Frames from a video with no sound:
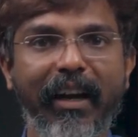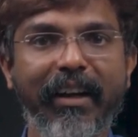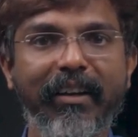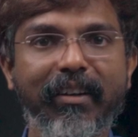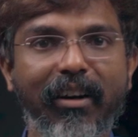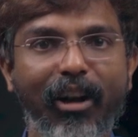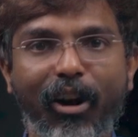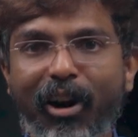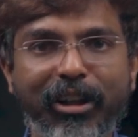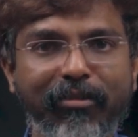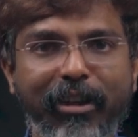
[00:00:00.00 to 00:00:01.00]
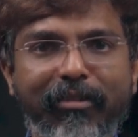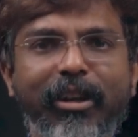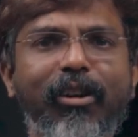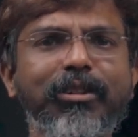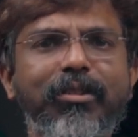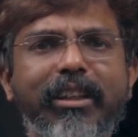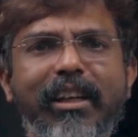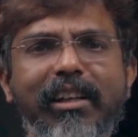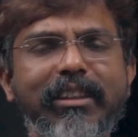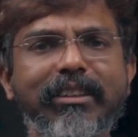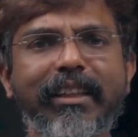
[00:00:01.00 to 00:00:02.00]
And along the way, we also
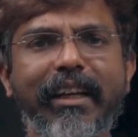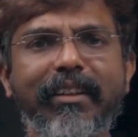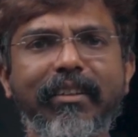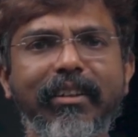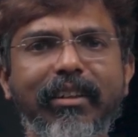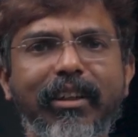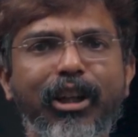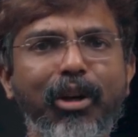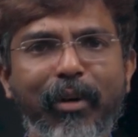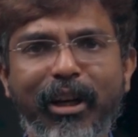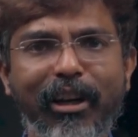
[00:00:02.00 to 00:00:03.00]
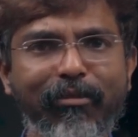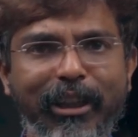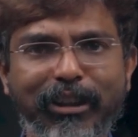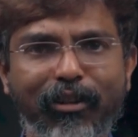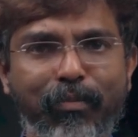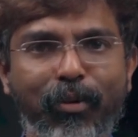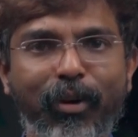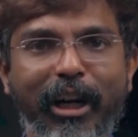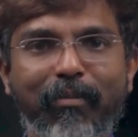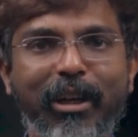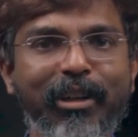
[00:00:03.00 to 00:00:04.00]
realized that the typical ways of
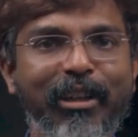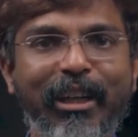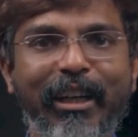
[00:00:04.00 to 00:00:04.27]
programming